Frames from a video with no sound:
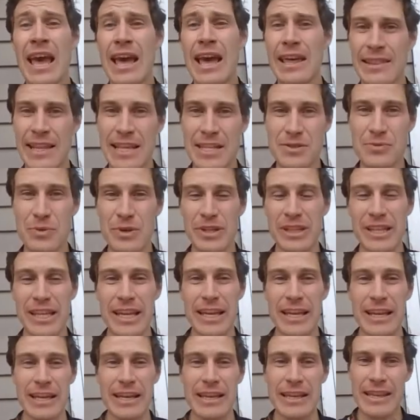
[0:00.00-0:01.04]
And that's
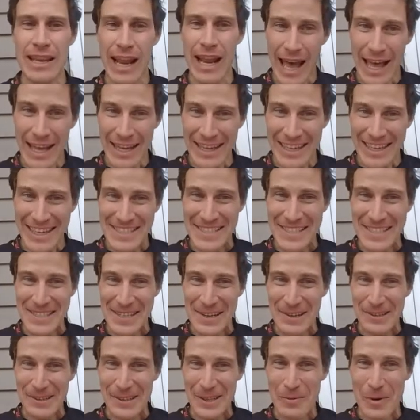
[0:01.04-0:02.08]
really not
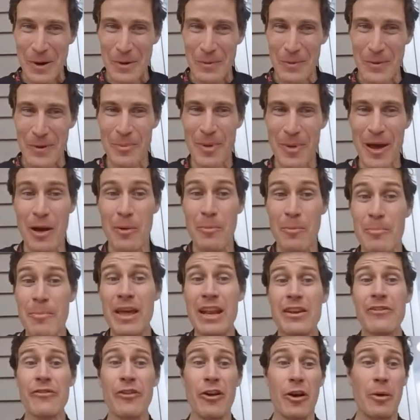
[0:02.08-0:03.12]
necessarily what we're about.
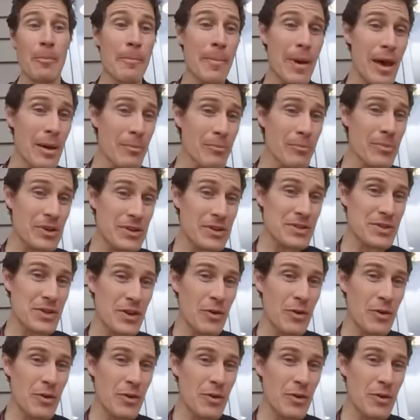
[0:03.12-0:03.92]
Many of our members,